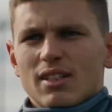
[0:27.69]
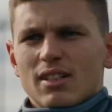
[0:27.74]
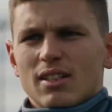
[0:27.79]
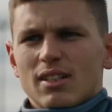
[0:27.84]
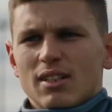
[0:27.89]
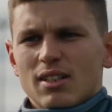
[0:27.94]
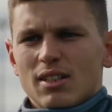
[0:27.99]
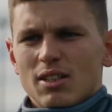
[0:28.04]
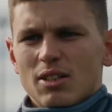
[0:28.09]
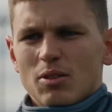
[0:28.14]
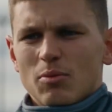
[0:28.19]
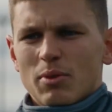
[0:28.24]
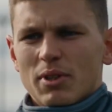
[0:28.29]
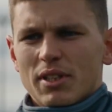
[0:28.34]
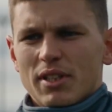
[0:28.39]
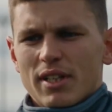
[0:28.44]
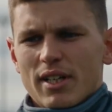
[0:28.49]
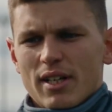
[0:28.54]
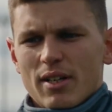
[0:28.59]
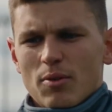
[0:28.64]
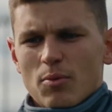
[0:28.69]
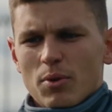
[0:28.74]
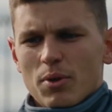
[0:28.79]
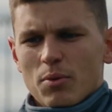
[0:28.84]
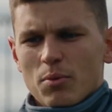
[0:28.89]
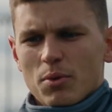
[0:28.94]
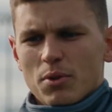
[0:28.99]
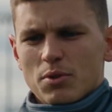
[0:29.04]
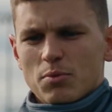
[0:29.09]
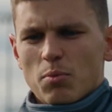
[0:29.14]
Uh, but yeah, we,
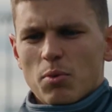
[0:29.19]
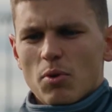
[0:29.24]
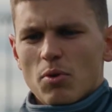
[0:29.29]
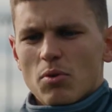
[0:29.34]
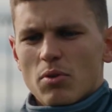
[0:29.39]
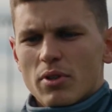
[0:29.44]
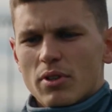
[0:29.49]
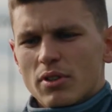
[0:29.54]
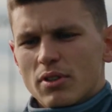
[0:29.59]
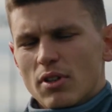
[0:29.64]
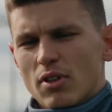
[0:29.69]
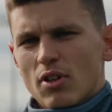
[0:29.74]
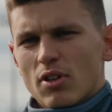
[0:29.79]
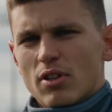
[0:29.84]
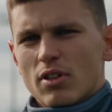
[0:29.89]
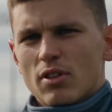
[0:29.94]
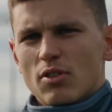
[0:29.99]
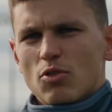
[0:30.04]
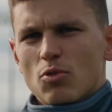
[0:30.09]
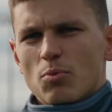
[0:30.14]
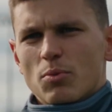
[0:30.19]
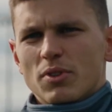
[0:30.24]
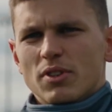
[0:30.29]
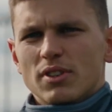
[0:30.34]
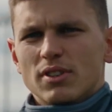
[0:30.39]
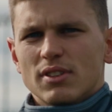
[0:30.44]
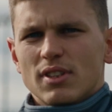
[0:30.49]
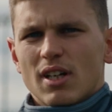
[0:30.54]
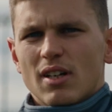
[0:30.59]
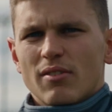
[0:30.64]
we spoke in the locker room with the
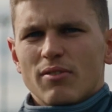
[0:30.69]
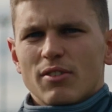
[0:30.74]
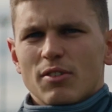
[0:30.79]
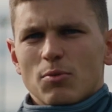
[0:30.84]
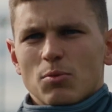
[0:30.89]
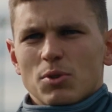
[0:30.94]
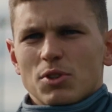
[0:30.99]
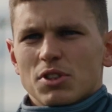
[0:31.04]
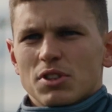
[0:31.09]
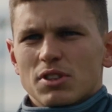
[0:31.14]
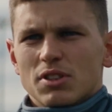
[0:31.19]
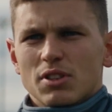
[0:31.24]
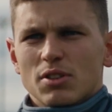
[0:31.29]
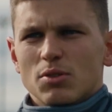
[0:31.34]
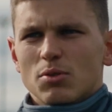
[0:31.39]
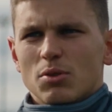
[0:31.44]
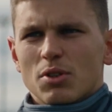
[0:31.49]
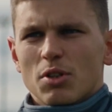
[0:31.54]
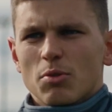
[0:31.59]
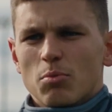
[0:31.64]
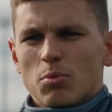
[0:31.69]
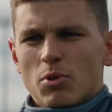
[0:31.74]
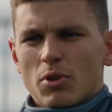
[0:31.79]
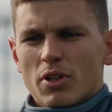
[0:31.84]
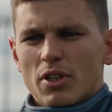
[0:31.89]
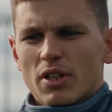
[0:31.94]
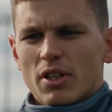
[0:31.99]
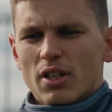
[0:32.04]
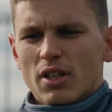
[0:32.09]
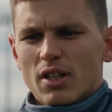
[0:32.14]
staff and we just need to keep
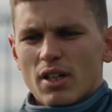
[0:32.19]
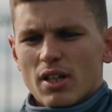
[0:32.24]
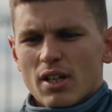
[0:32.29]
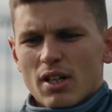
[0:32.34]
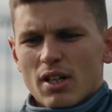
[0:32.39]
working